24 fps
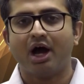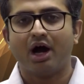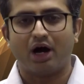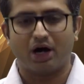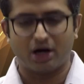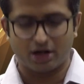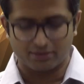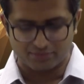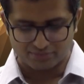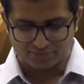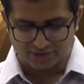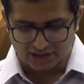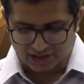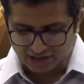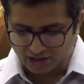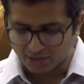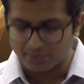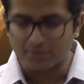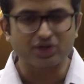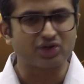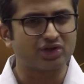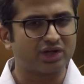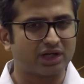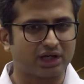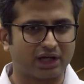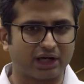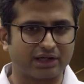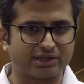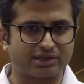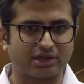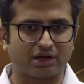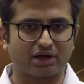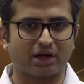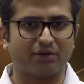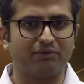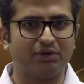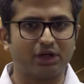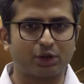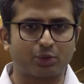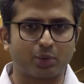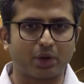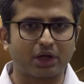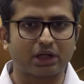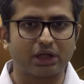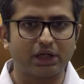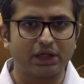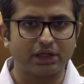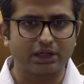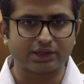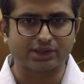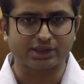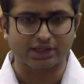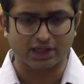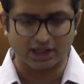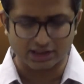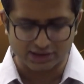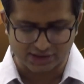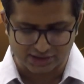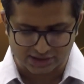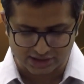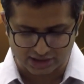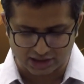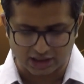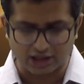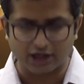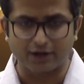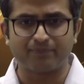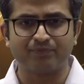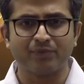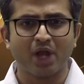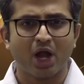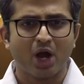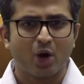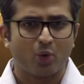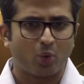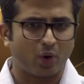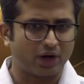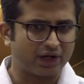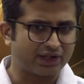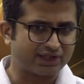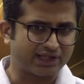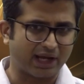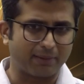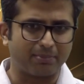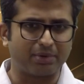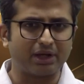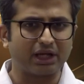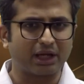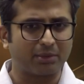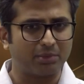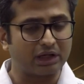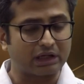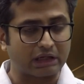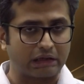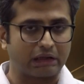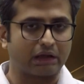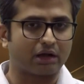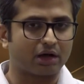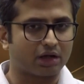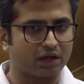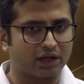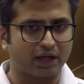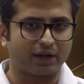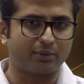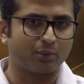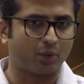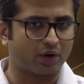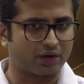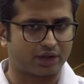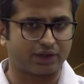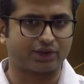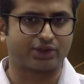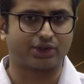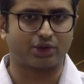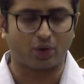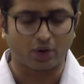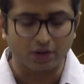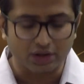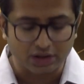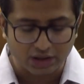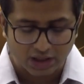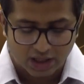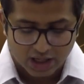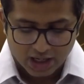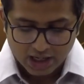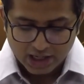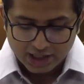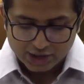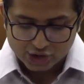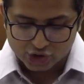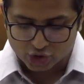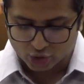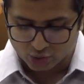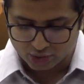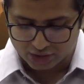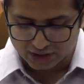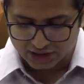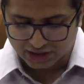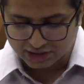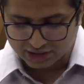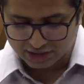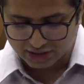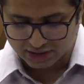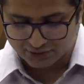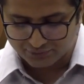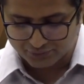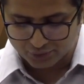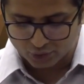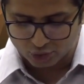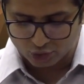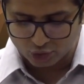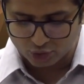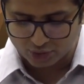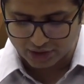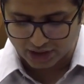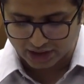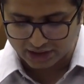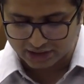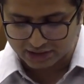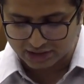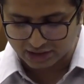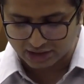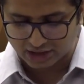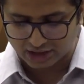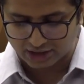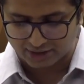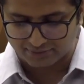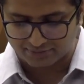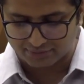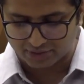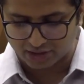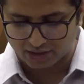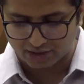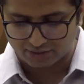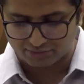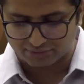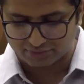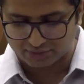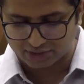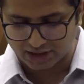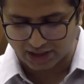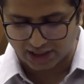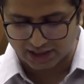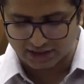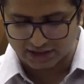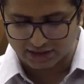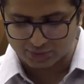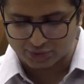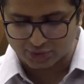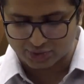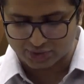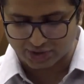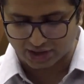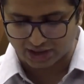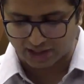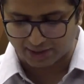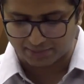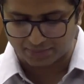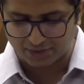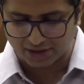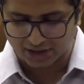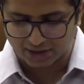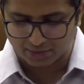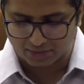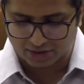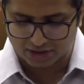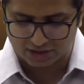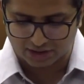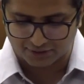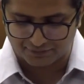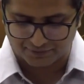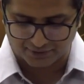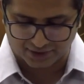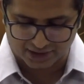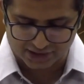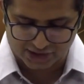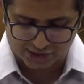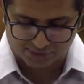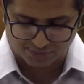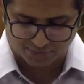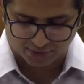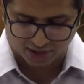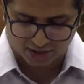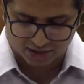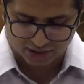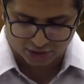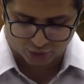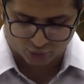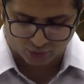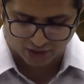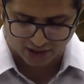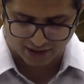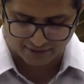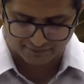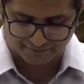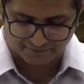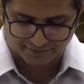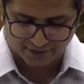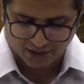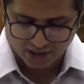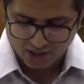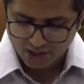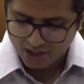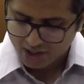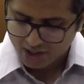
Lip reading: decommissioning, etc. We'll quickly discuss what is applicable clearly and what is not. So if you look at the items which are applicable in the first part, you have